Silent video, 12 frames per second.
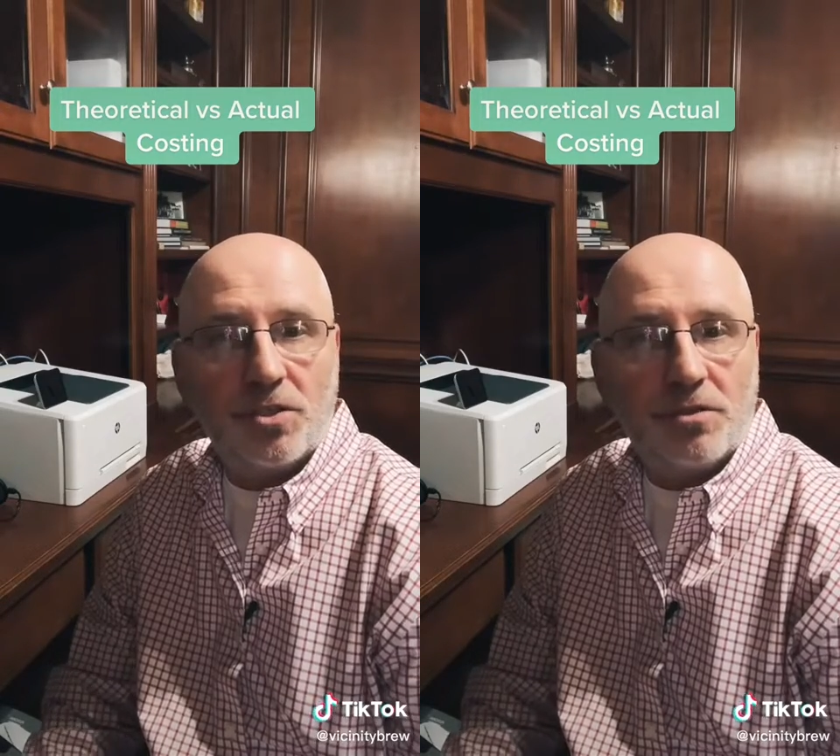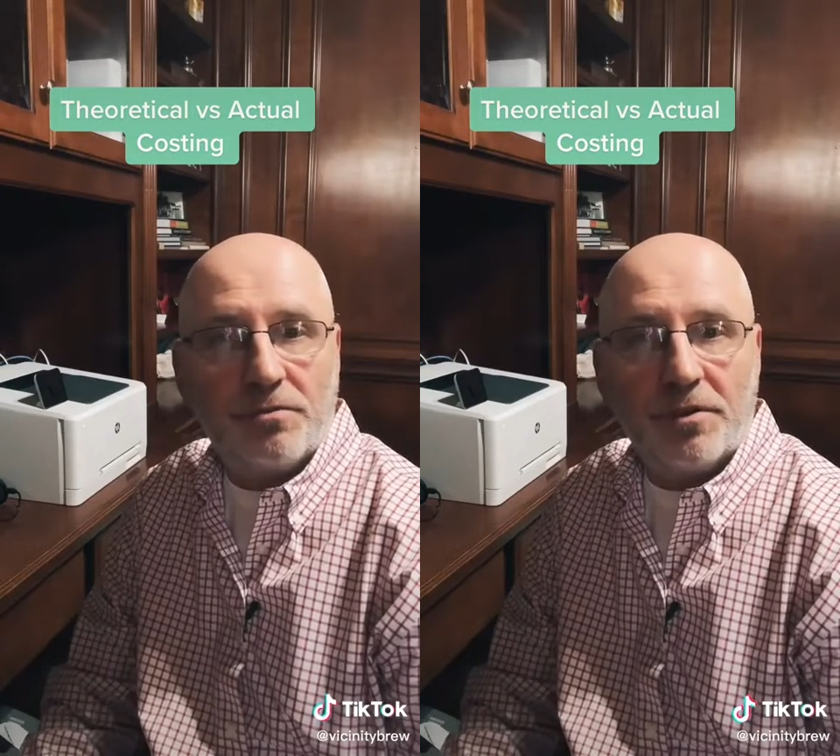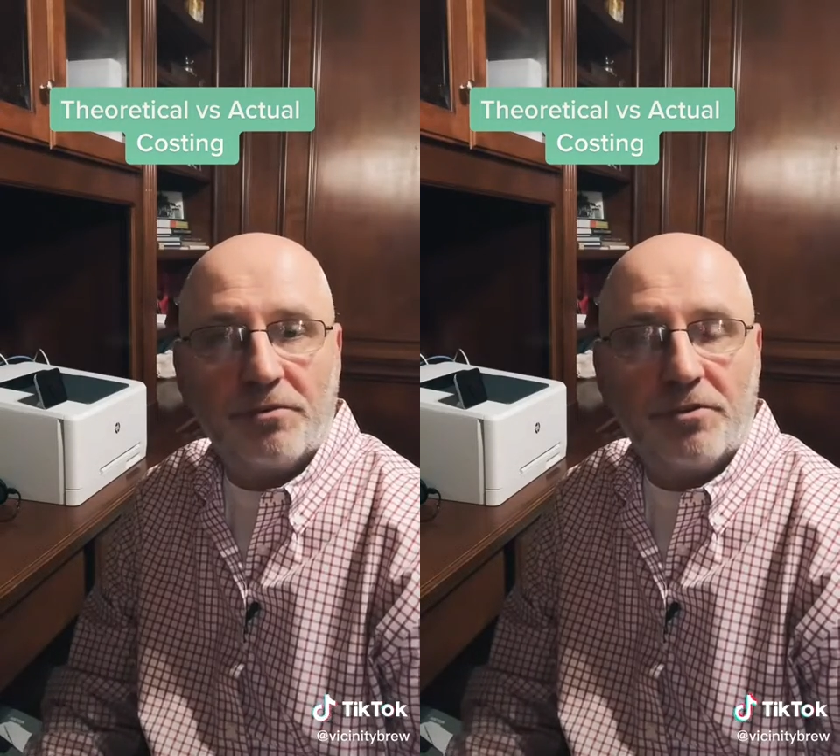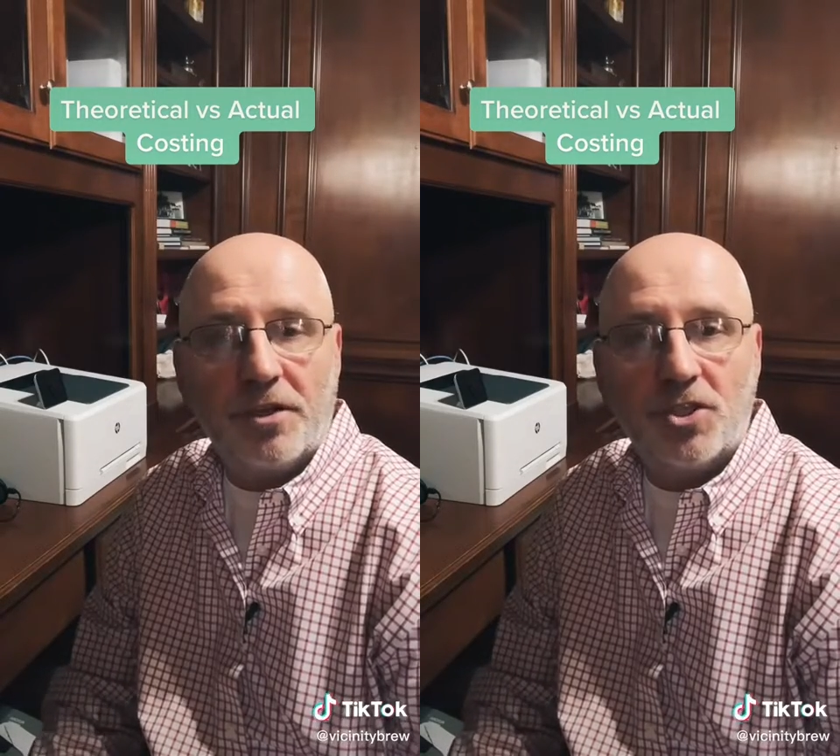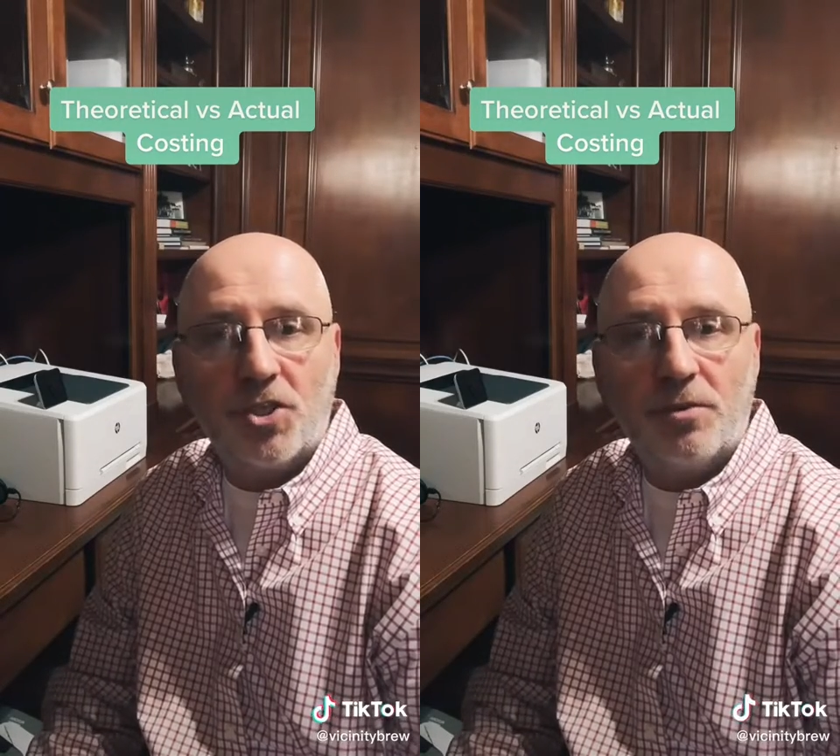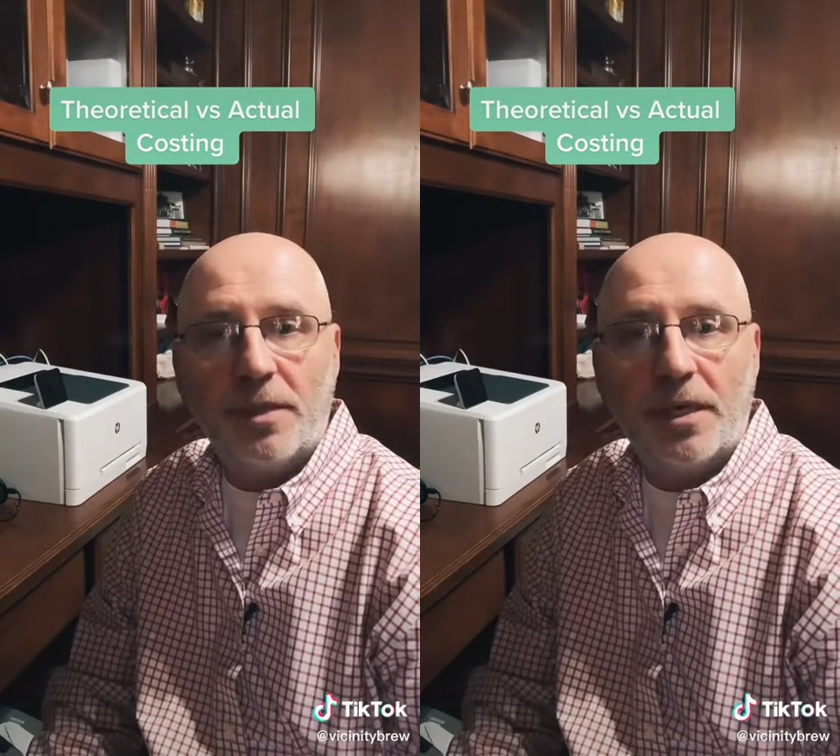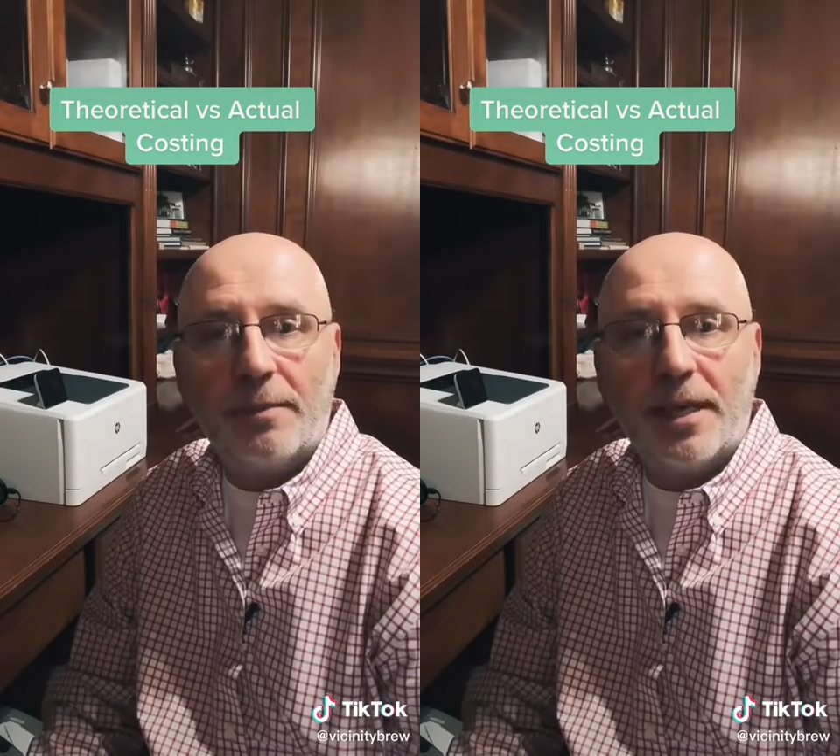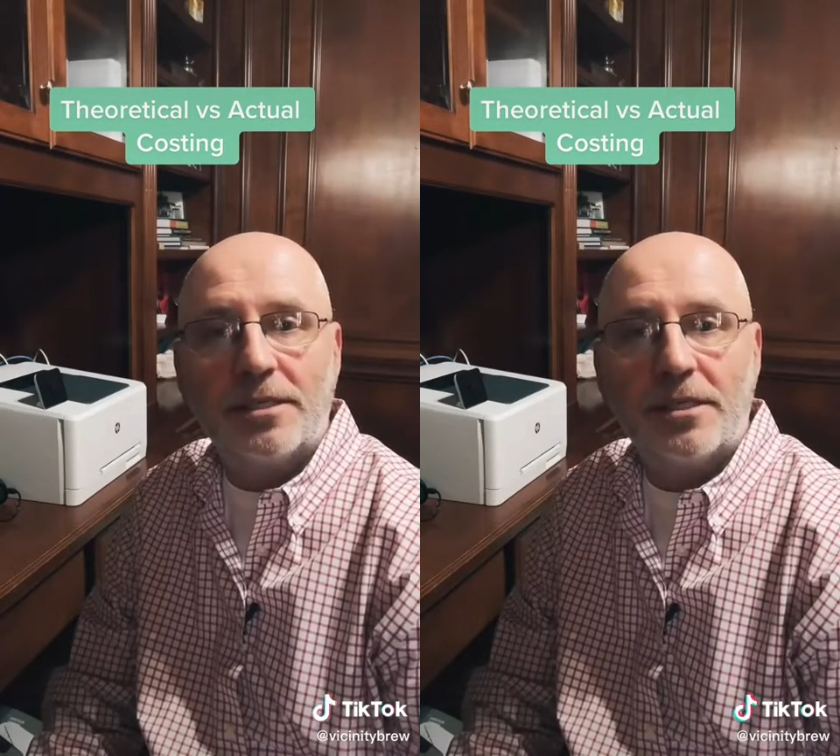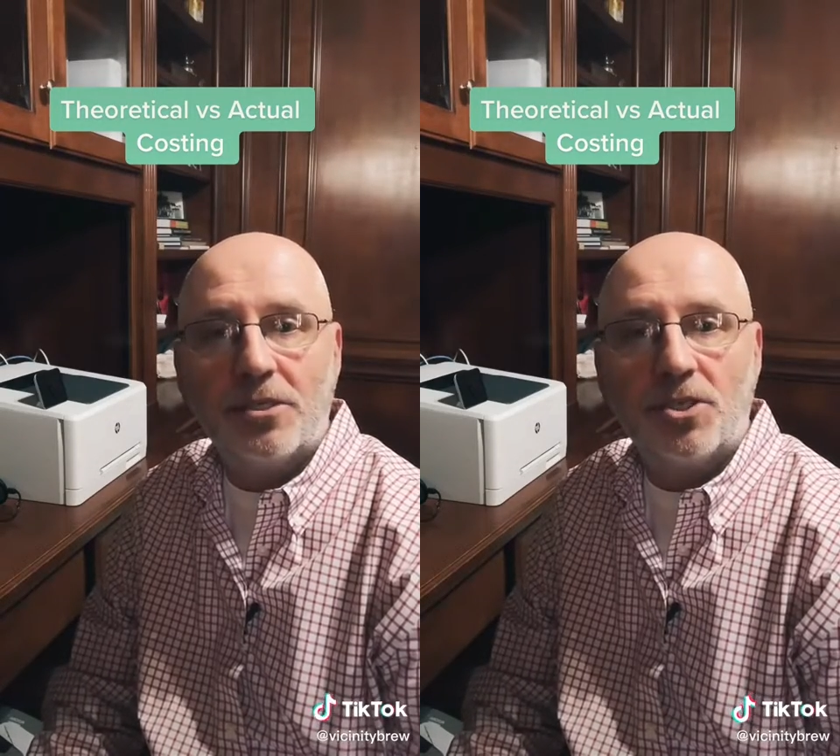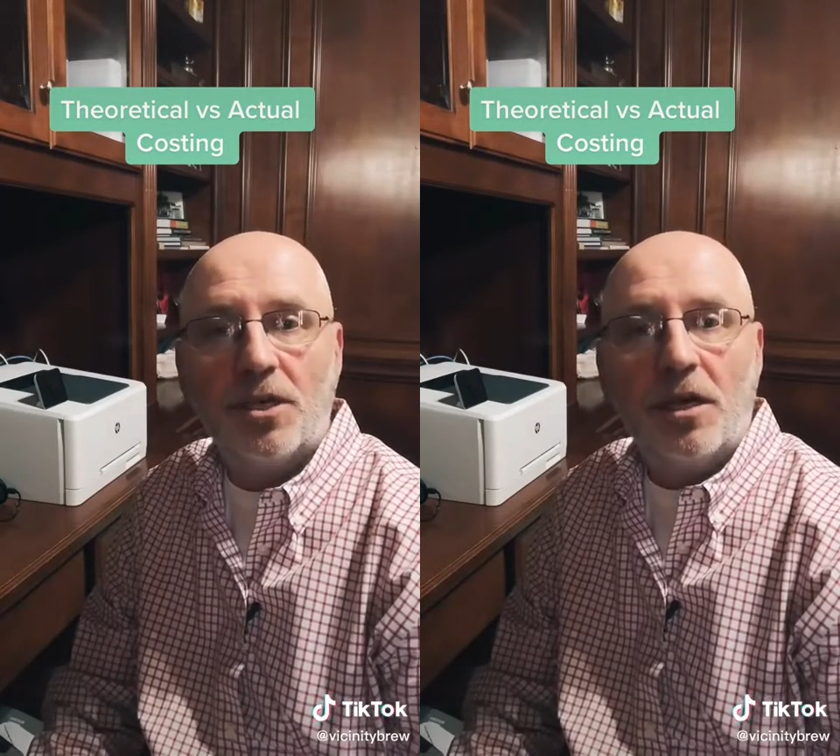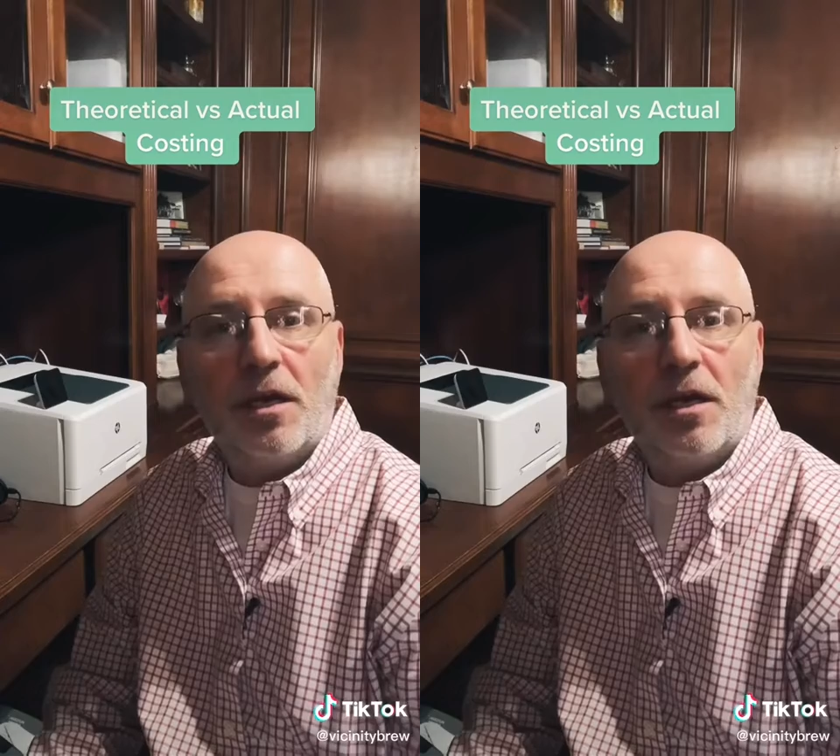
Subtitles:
feel free to shoot me a message.